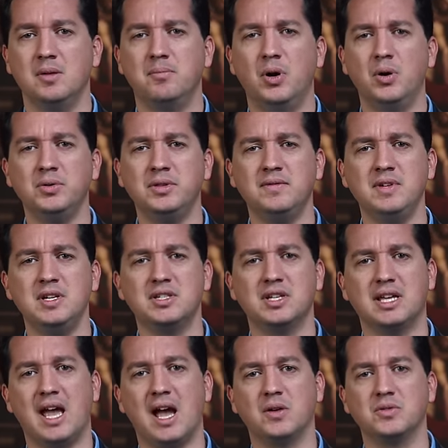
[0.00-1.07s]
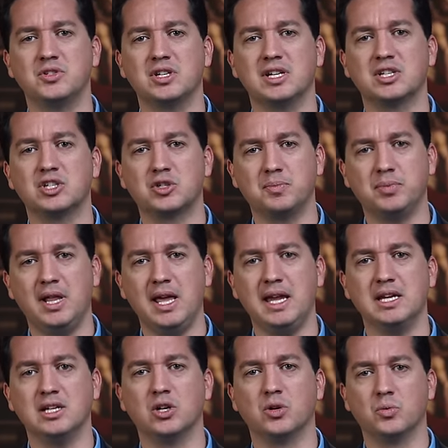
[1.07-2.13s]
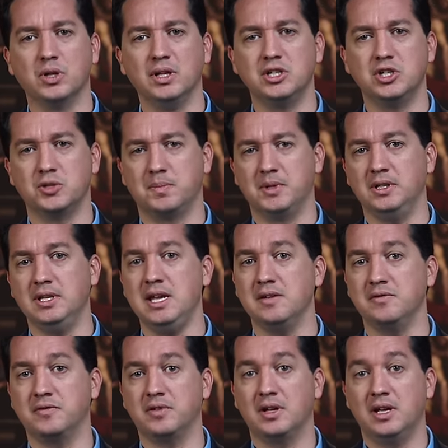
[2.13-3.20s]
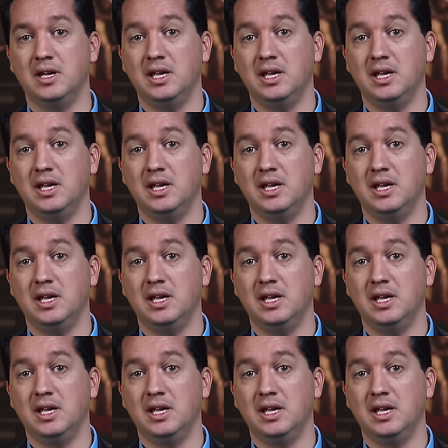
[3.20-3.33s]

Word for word: Both of these accounts explain religious belief,